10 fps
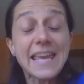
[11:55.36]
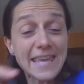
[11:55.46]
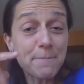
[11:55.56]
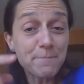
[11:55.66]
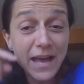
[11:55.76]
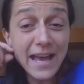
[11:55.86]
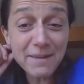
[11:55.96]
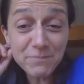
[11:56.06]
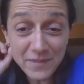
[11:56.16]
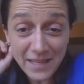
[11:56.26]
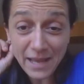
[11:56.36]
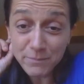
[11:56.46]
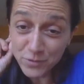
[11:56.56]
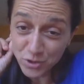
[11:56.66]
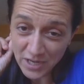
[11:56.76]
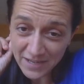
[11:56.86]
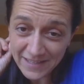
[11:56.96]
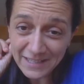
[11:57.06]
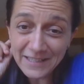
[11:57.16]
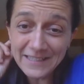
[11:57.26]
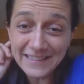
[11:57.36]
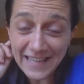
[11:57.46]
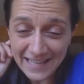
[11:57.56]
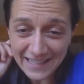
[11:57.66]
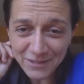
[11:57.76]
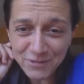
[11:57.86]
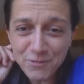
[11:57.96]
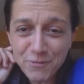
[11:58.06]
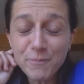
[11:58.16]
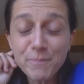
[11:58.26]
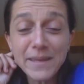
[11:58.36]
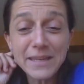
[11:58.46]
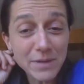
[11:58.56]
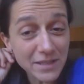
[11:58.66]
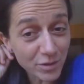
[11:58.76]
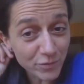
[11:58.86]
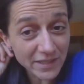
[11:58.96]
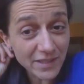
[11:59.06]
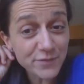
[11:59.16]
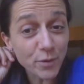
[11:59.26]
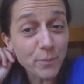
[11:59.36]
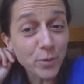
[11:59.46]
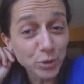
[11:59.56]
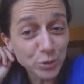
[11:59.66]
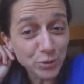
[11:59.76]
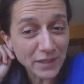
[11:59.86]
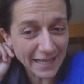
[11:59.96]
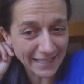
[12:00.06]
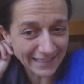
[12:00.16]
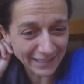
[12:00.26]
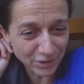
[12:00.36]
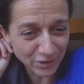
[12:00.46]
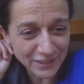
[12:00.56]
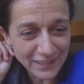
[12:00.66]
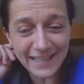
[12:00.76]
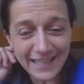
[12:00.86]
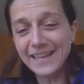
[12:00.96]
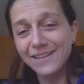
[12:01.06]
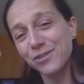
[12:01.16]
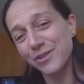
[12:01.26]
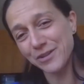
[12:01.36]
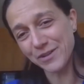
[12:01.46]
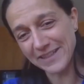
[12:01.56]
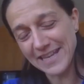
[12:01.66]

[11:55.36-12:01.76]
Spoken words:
Yeah, I'm sharing and telling you many greetings from Gudrun Hardardottir. I had her